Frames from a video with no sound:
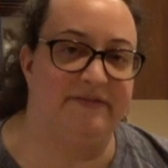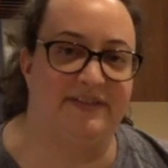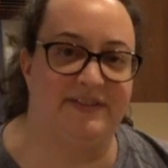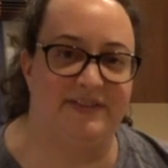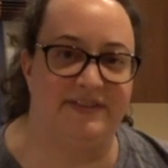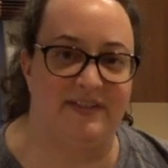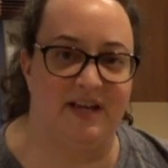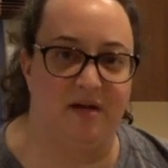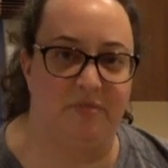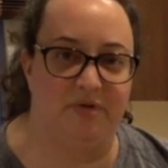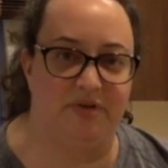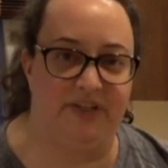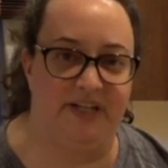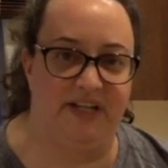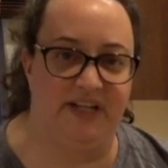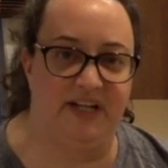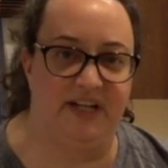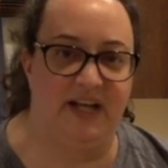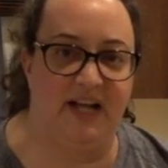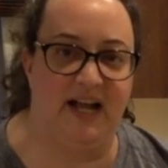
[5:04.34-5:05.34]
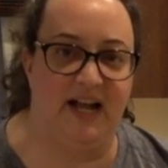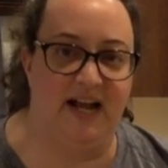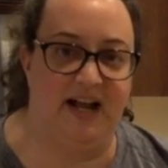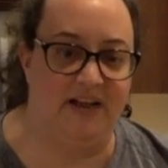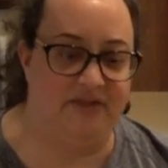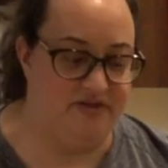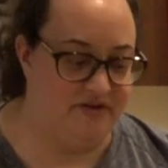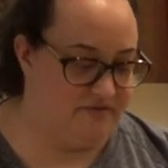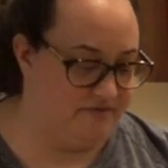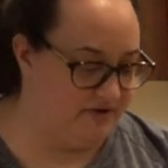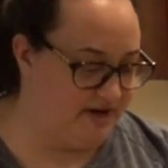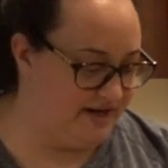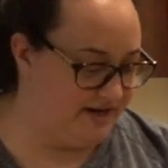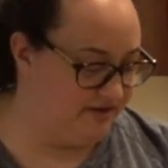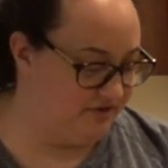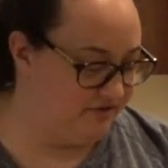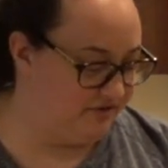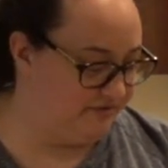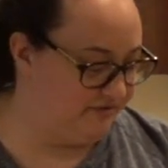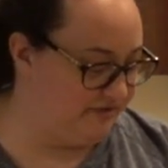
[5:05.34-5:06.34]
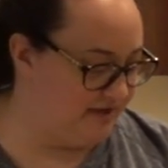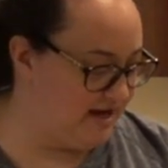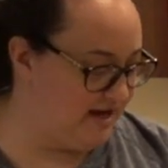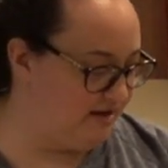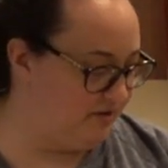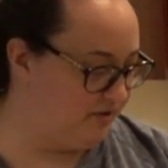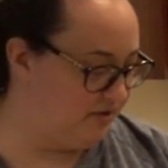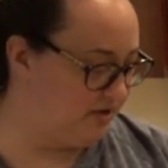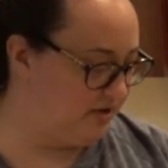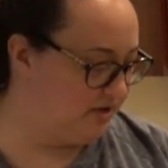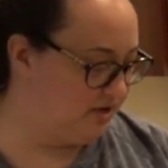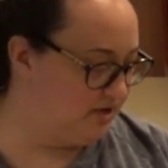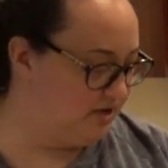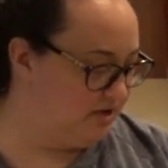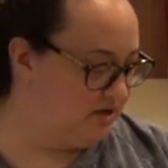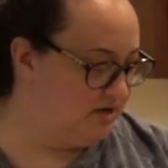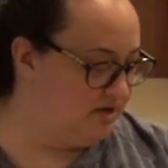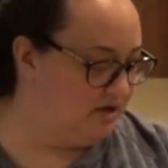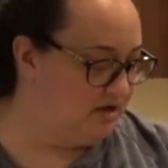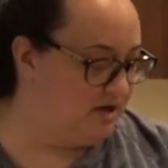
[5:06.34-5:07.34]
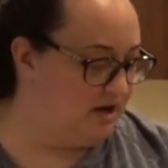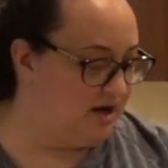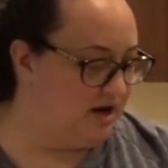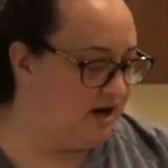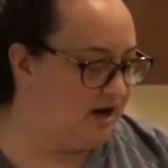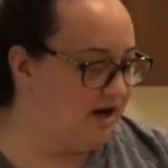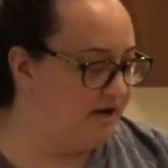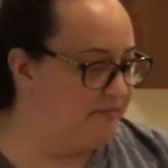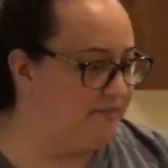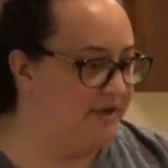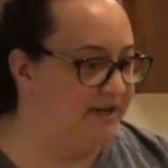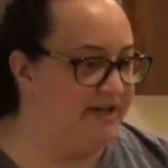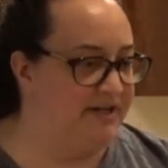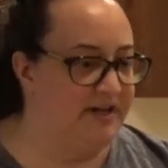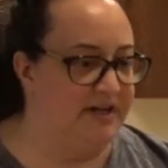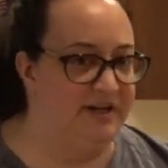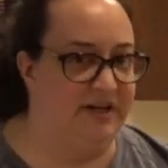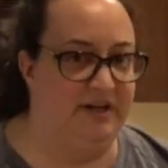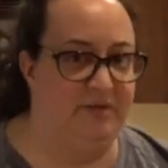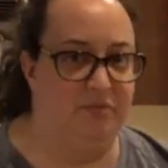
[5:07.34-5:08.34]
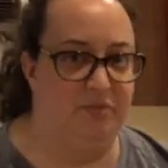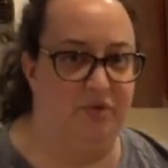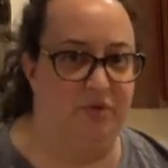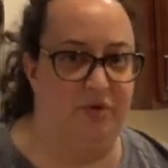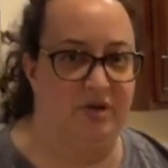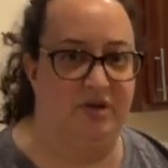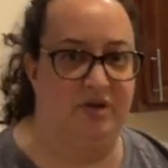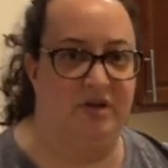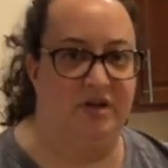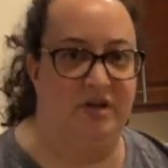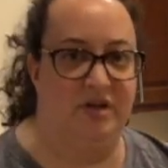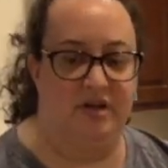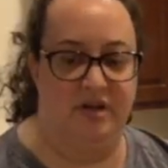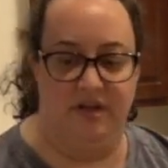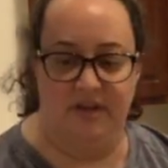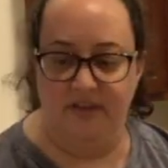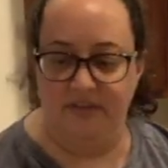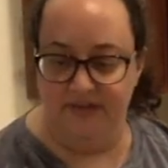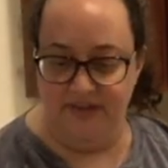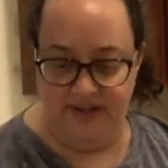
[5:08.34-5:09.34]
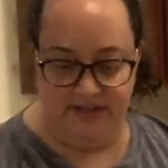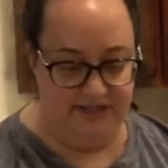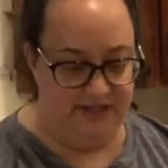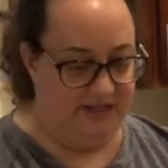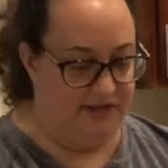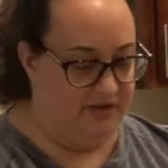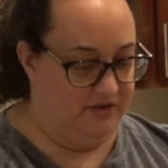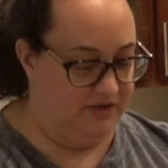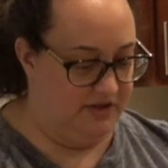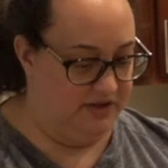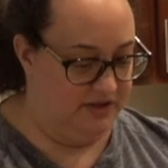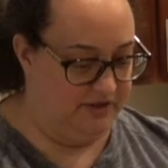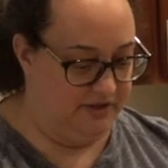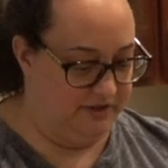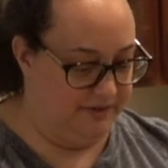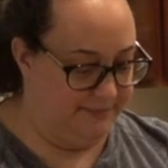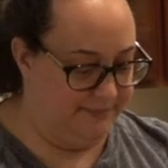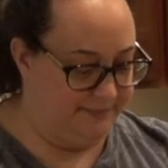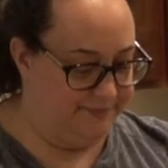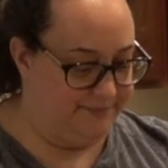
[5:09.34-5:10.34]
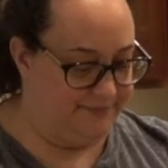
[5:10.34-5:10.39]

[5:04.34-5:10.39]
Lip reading: the semolina and the regular flour on my cutting board. Thank you, dear.